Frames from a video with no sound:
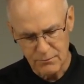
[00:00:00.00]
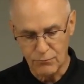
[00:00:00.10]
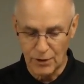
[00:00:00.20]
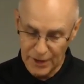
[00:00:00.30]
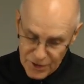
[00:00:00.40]

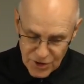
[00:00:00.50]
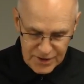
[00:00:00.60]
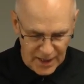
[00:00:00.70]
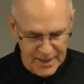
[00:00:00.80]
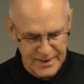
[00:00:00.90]

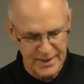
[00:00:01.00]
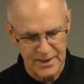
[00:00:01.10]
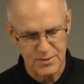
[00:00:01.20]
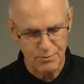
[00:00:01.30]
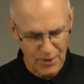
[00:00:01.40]
religious
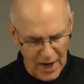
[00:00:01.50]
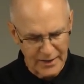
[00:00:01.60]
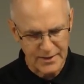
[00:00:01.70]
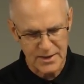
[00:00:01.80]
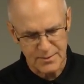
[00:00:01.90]
ideas,
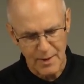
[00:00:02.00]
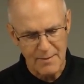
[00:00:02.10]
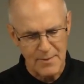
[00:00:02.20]
practiced by